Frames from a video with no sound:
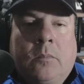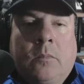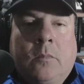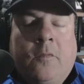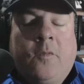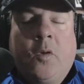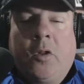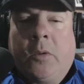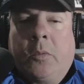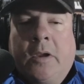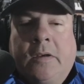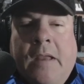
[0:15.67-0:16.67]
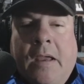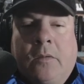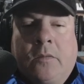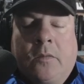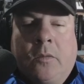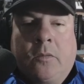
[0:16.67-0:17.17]
fully rigged
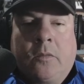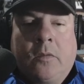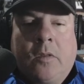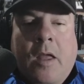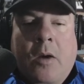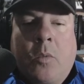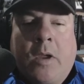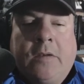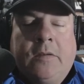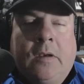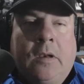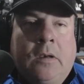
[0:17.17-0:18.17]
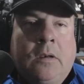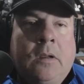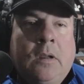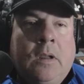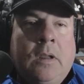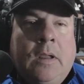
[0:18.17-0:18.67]
out, so a lot of weight in it.
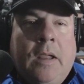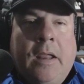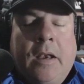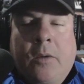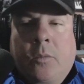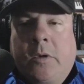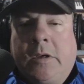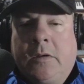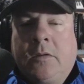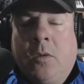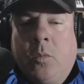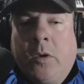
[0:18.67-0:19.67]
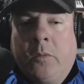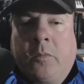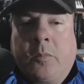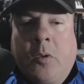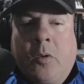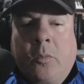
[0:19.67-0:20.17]
And the wind was
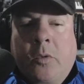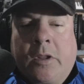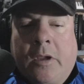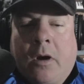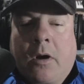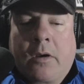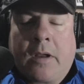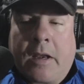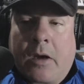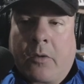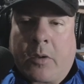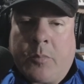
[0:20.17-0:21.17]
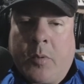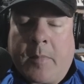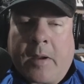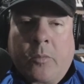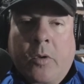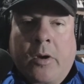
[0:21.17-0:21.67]
blowing really hard, and I had already put
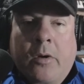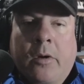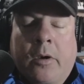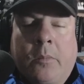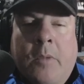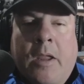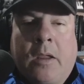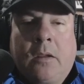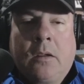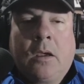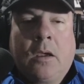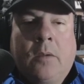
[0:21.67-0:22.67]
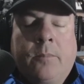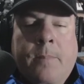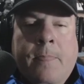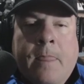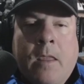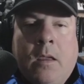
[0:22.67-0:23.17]
my rudder and my
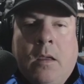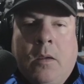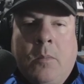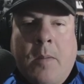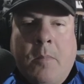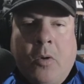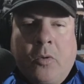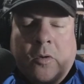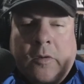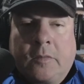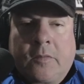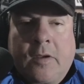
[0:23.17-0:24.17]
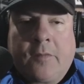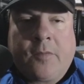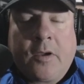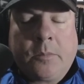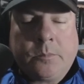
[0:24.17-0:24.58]
motor and stuff up.